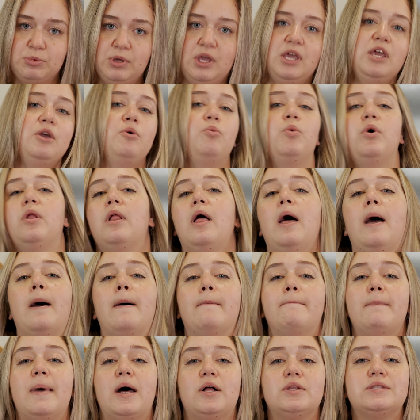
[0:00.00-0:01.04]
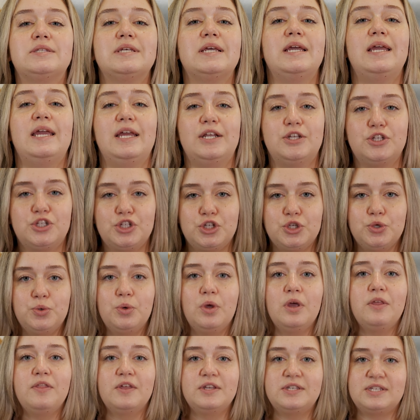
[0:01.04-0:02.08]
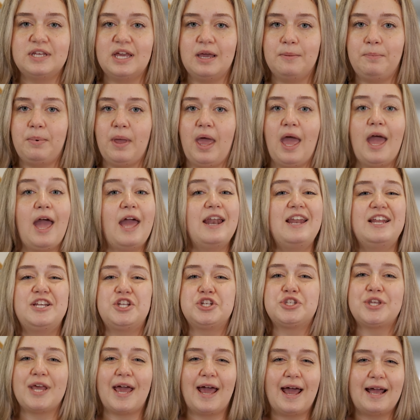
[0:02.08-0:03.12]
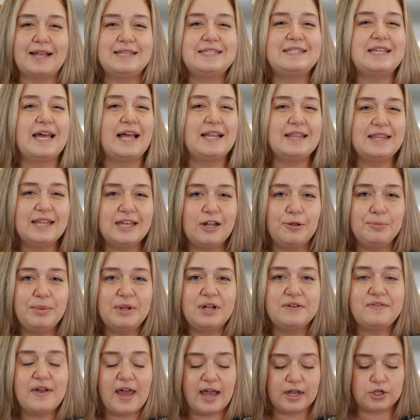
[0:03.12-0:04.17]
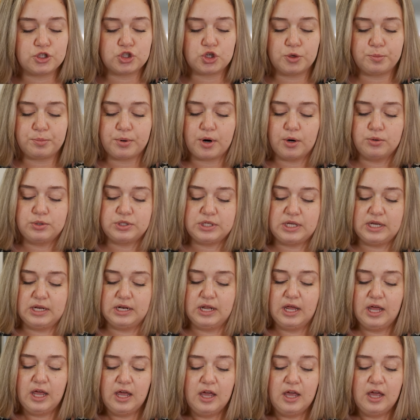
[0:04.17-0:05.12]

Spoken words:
me, it will melt into the dip and it just adds that little bit of extra protein.